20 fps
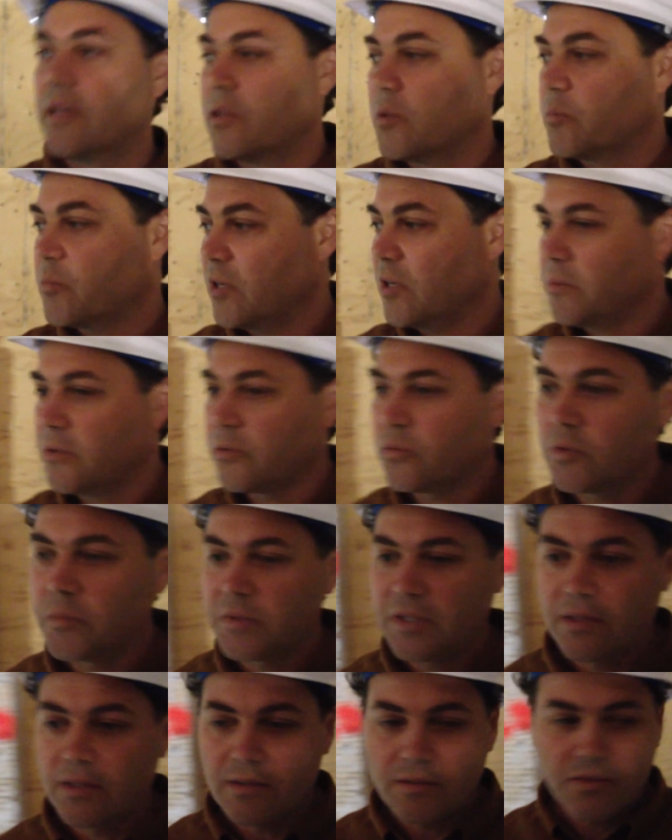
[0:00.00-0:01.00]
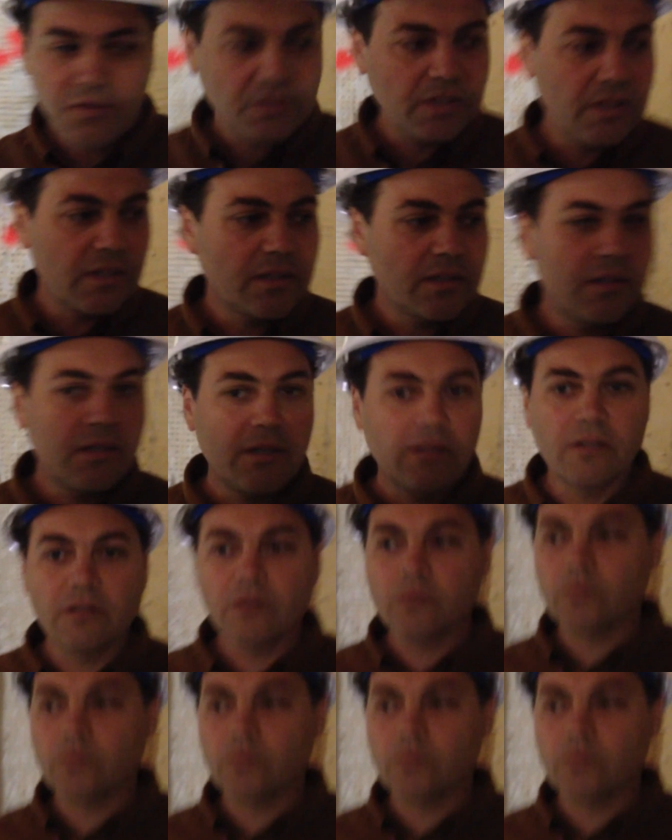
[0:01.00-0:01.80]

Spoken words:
and the public will be seated here